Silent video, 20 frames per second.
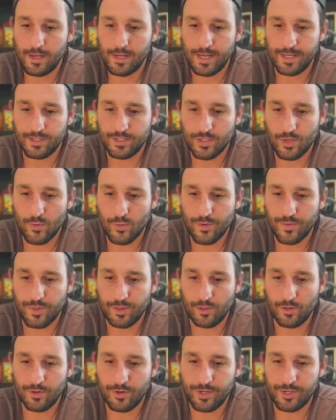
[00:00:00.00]
Not so with the
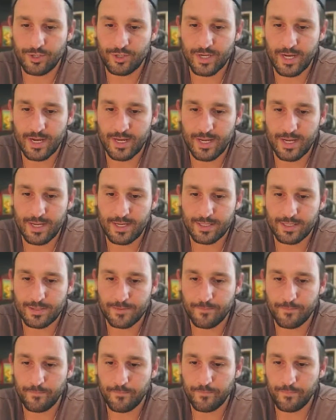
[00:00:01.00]
learned
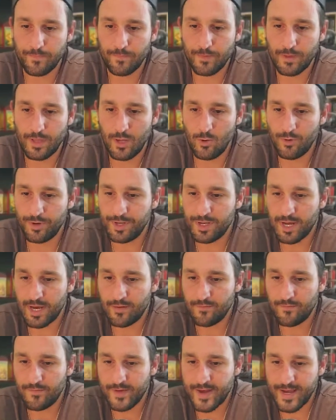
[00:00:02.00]
Chinese. He would
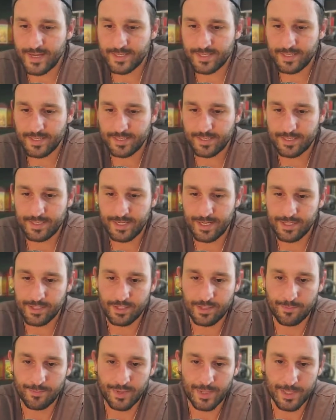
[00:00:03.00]
not fasten his
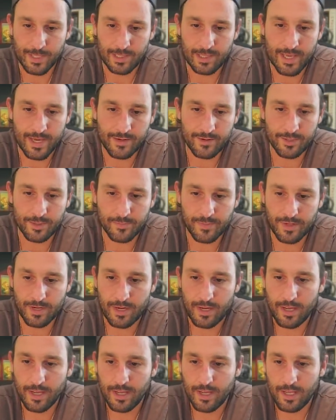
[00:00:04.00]
attention upon the letters, but
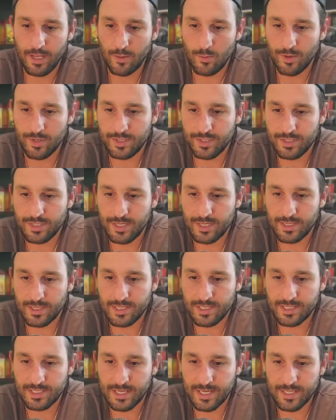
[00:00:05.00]
he would seek
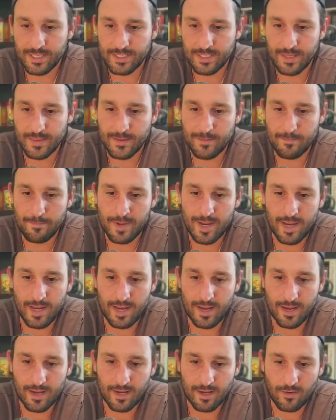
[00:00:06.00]
the sense and the
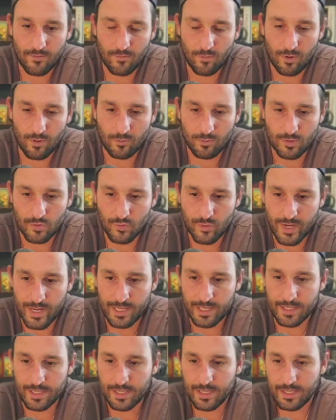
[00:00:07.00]
meaning of what was
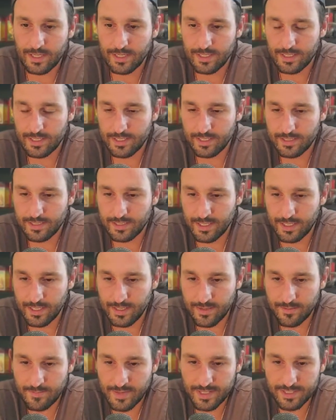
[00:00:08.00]
written, study
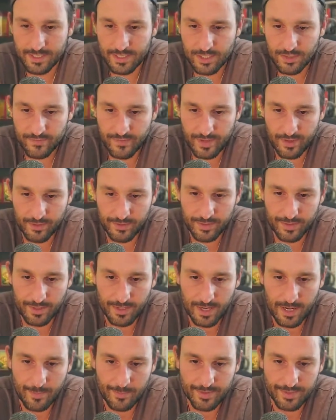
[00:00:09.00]
the message veiled in the
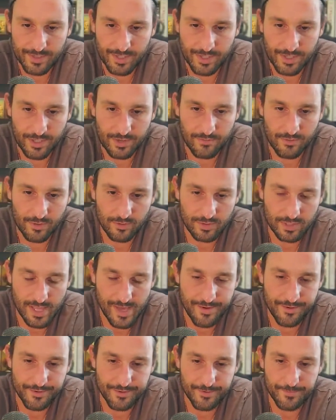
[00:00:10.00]
composition of those
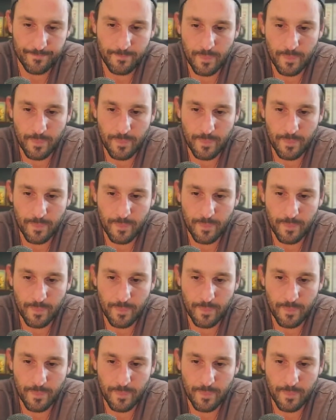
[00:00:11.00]
letters.